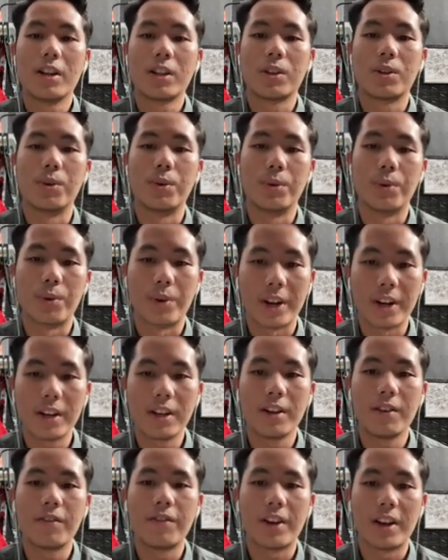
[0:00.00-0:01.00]
to
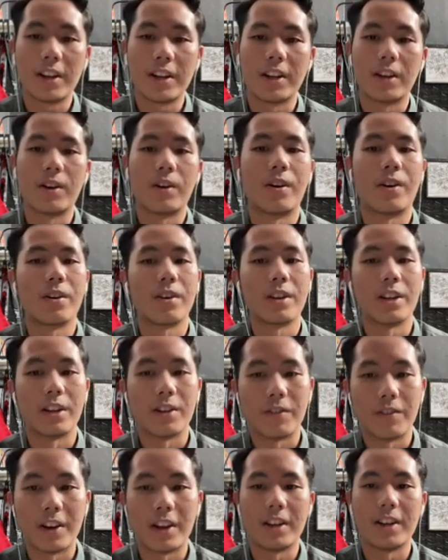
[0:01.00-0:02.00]
render valid or
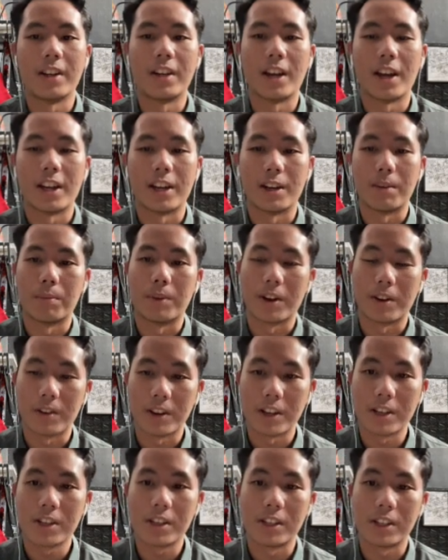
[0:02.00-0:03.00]
invalid any
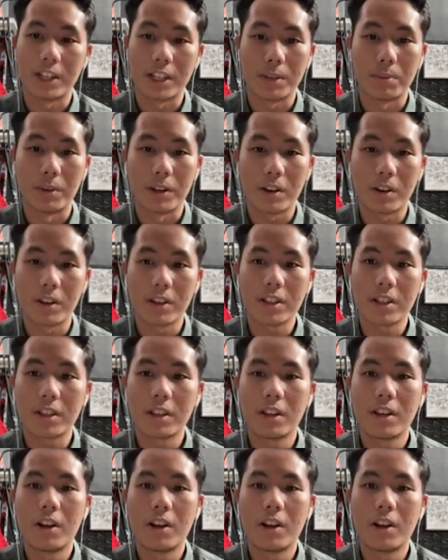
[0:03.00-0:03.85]
marriage just because